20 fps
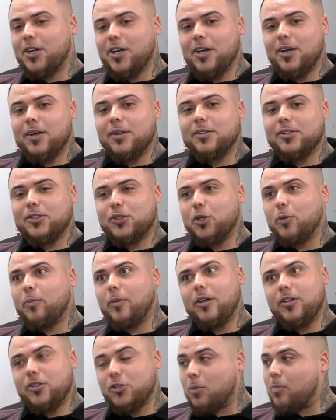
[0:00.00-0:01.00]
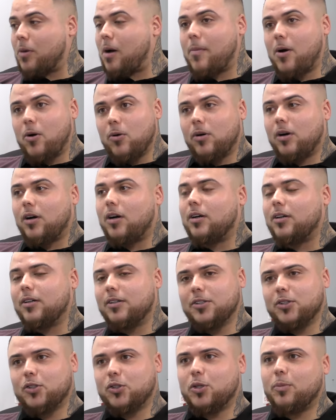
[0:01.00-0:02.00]
uh, took me, took my motor,
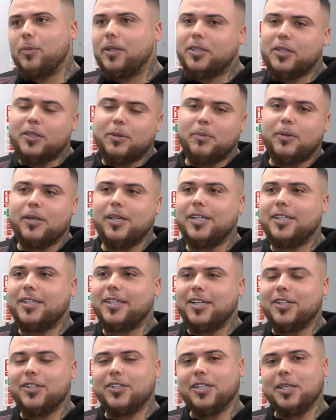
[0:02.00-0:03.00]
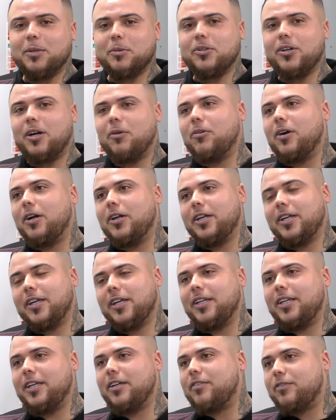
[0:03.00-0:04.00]
took me to the police station. They was like, right, you're
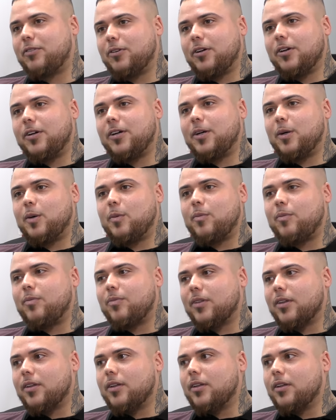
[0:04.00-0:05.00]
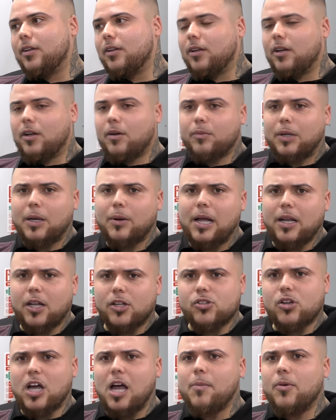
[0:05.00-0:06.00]
getting nicked for, um,
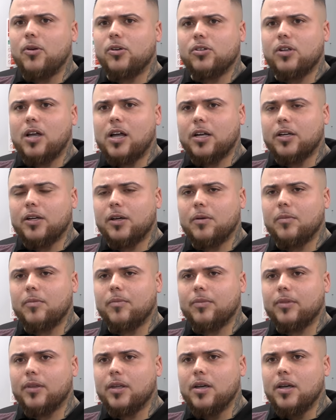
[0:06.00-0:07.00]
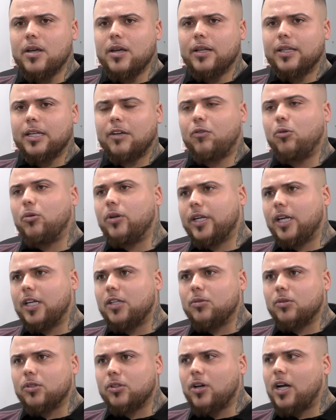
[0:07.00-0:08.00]
at the time it was like, um, they thought the
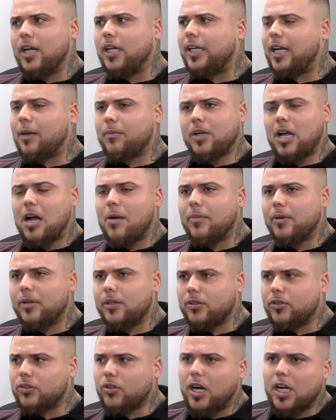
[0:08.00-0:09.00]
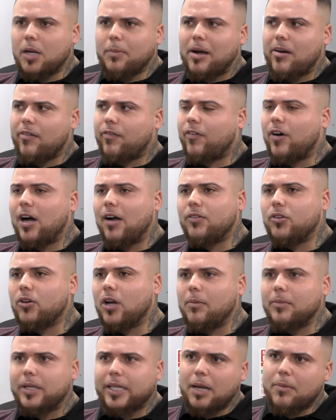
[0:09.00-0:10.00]
geezer was dying. He kept coming, died about five
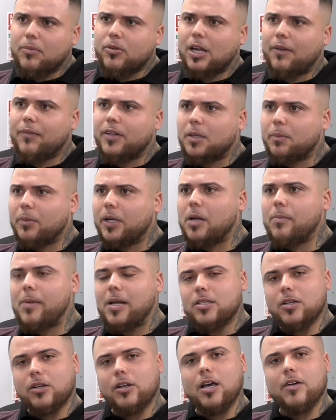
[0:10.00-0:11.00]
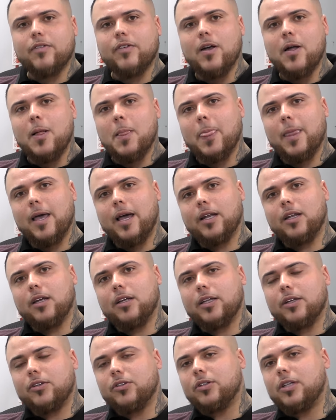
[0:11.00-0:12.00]
times. They kept having to bring him back to life.
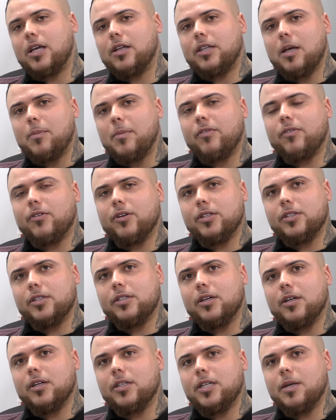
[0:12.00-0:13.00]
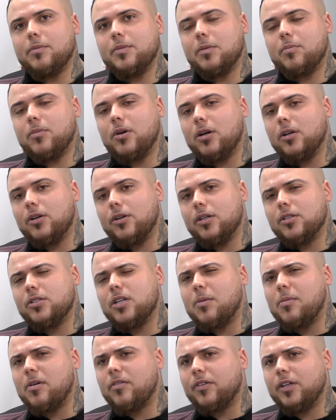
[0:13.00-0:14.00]
And uh, they that dummy for uh, attempted murder at
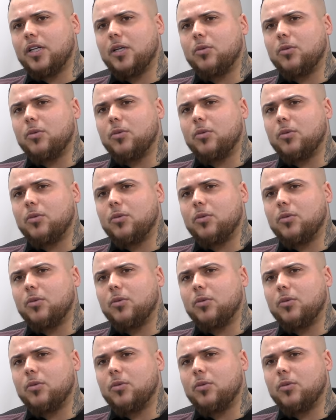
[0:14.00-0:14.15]
the time. I